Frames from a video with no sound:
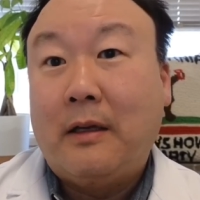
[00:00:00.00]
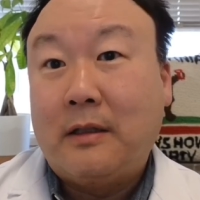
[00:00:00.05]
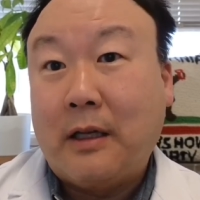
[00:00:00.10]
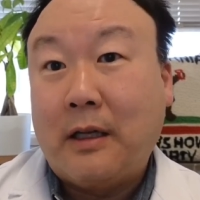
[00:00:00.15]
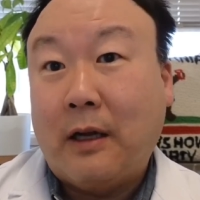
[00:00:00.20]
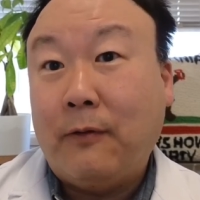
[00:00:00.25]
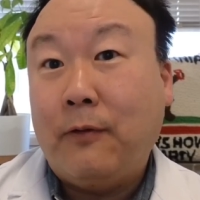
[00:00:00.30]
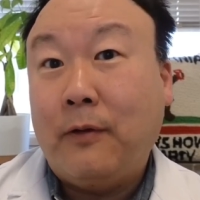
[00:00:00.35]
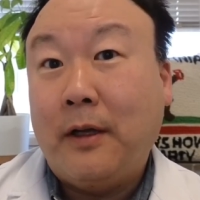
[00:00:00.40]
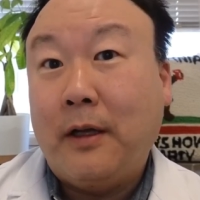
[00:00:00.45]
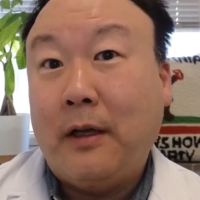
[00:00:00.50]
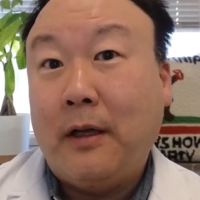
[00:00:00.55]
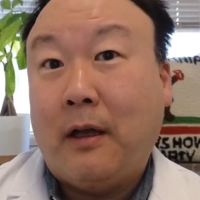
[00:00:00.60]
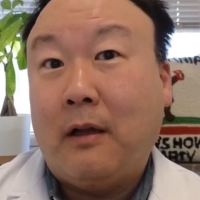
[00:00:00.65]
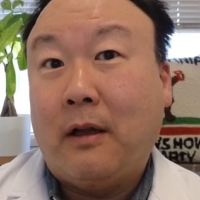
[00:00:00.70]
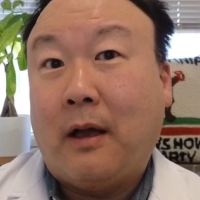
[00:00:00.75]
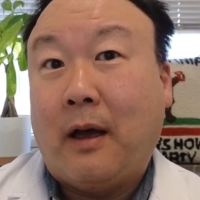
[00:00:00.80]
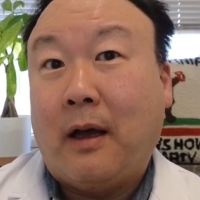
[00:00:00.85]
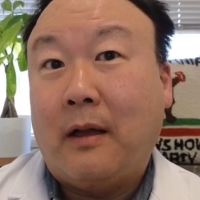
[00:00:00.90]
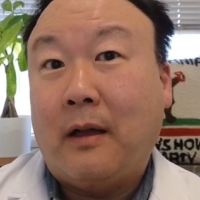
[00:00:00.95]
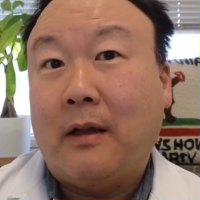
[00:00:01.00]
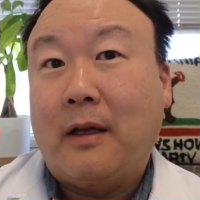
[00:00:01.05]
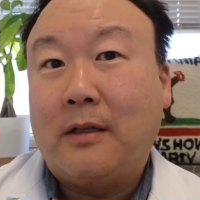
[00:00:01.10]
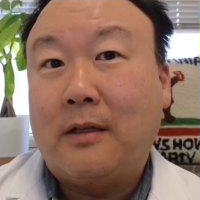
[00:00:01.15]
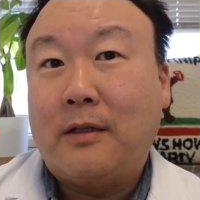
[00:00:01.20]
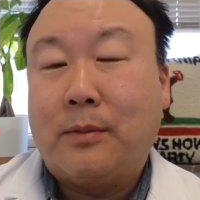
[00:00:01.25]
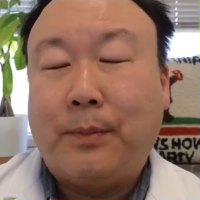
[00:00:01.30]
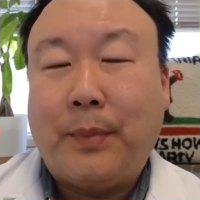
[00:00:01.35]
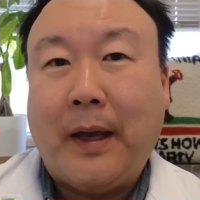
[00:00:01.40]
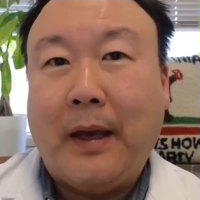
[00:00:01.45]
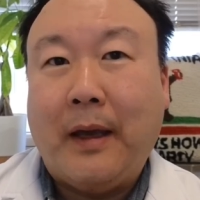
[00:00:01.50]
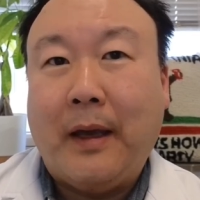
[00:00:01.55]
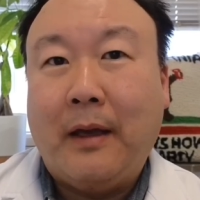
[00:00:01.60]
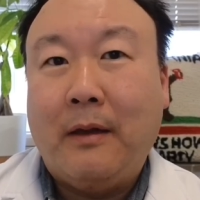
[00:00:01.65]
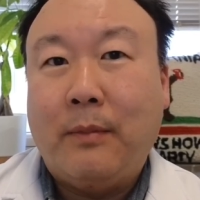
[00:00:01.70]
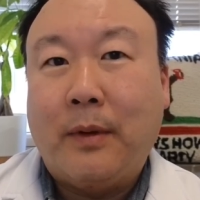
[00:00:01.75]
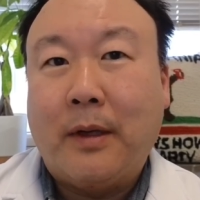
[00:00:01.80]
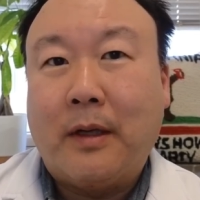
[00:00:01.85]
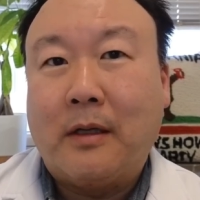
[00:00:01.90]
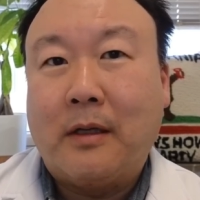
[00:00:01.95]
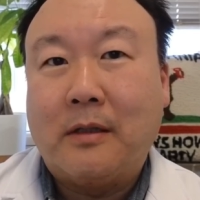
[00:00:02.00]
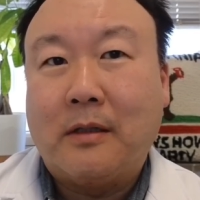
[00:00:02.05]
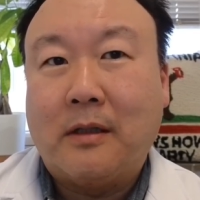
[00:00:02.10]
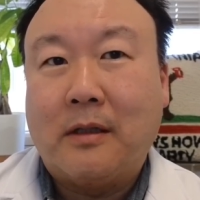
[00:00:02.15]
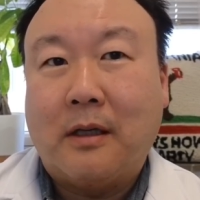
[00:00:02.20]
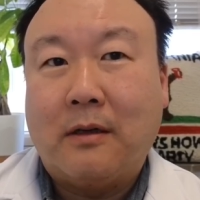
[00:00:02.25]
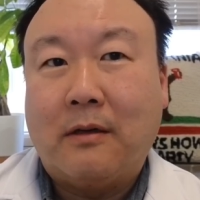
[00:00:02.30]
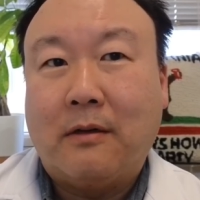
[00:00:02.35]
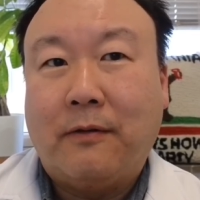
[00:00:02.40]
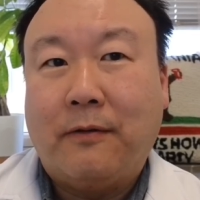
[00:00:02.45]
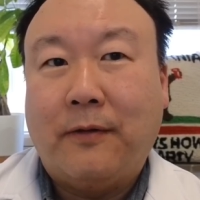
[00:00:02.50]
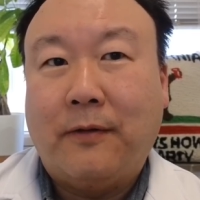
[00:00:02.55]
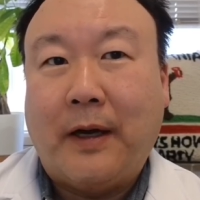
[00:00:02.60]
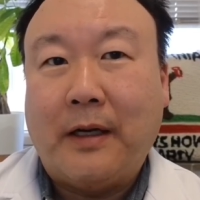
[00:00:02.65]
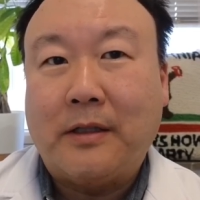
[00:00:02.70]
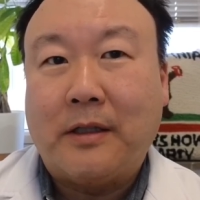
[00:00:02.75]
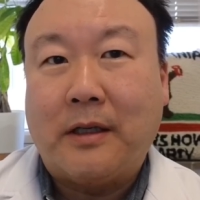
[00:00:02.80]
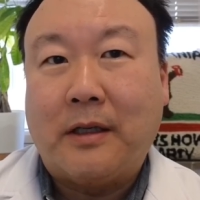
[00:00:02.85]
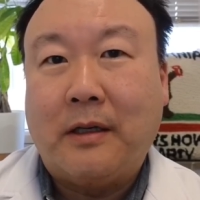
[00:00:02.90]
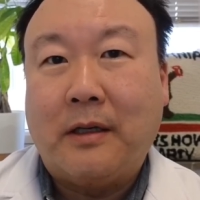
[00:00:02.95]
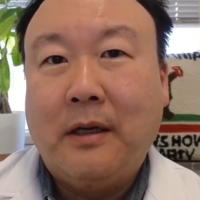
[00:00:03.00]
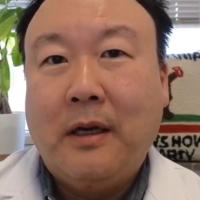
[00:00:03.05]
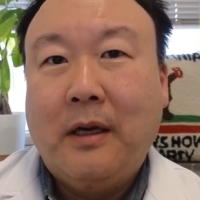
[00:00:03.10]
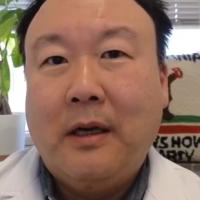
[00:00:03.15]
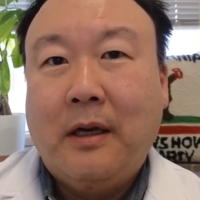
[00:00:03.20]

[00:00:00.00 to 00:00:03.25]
definitely a lot less pain because it's under the fascia.